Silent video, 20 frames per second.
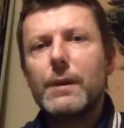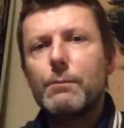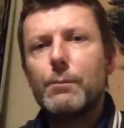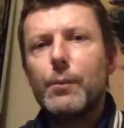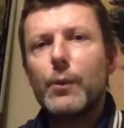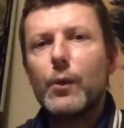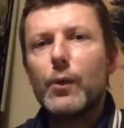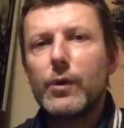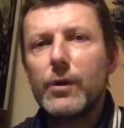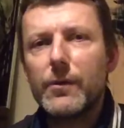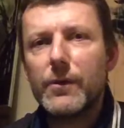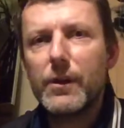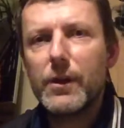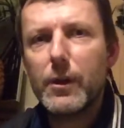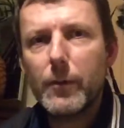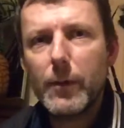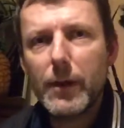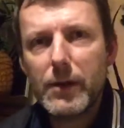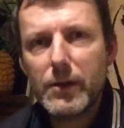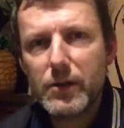born in the
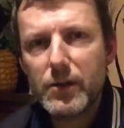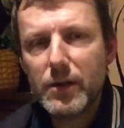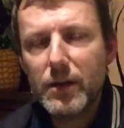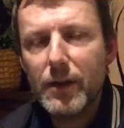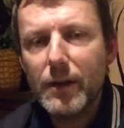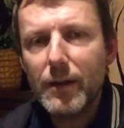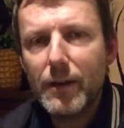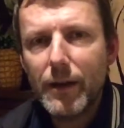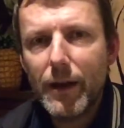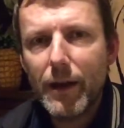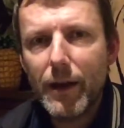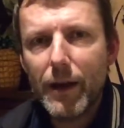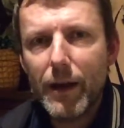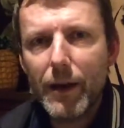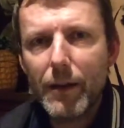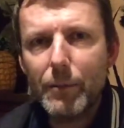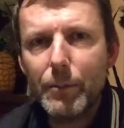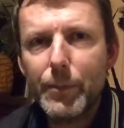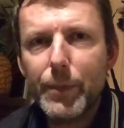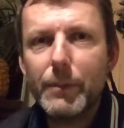US,
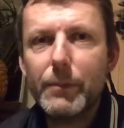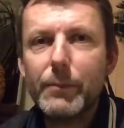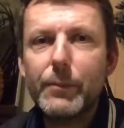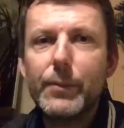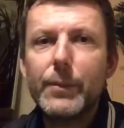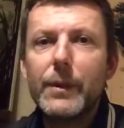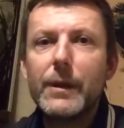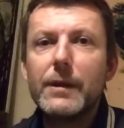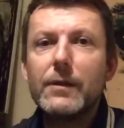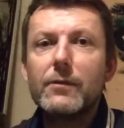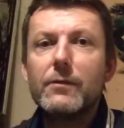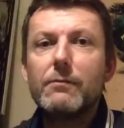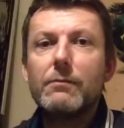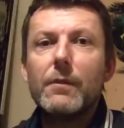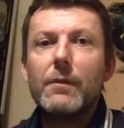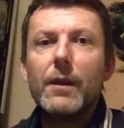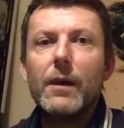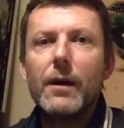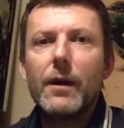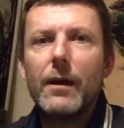being
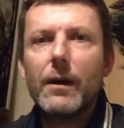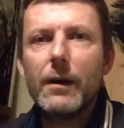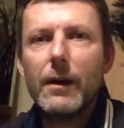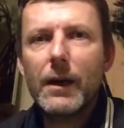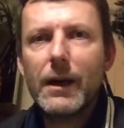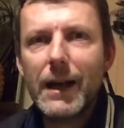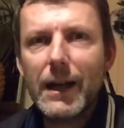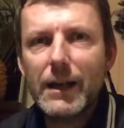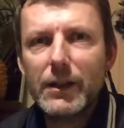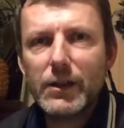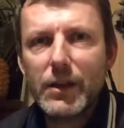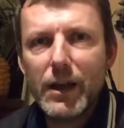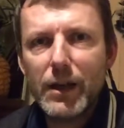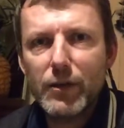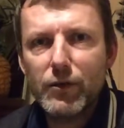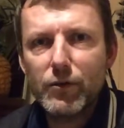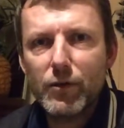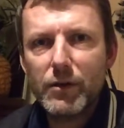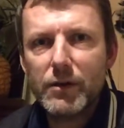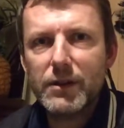a Class A
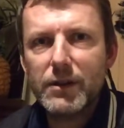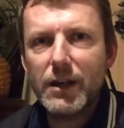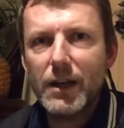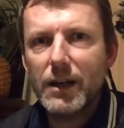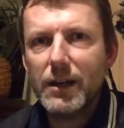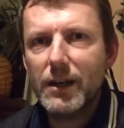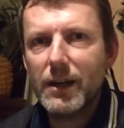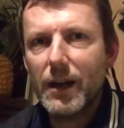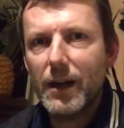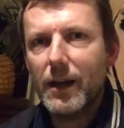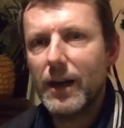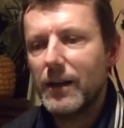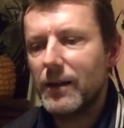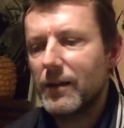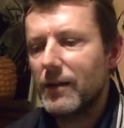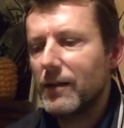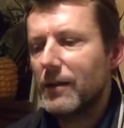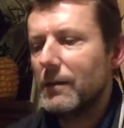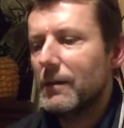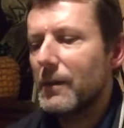drug taker,
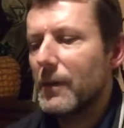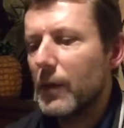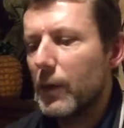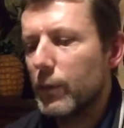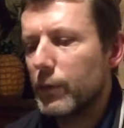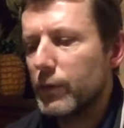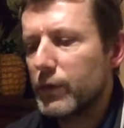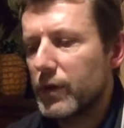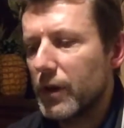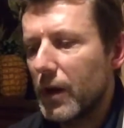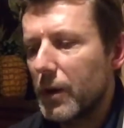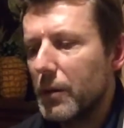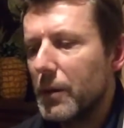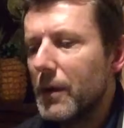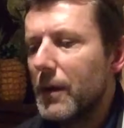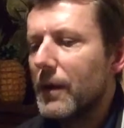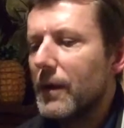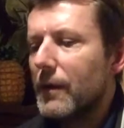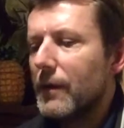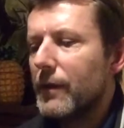and also
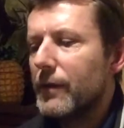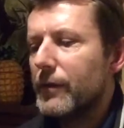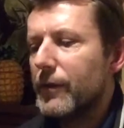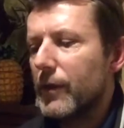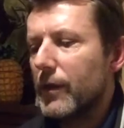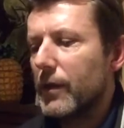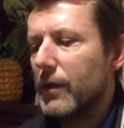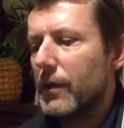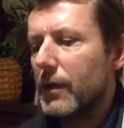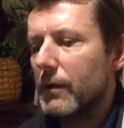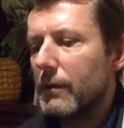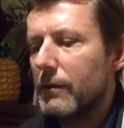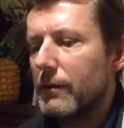for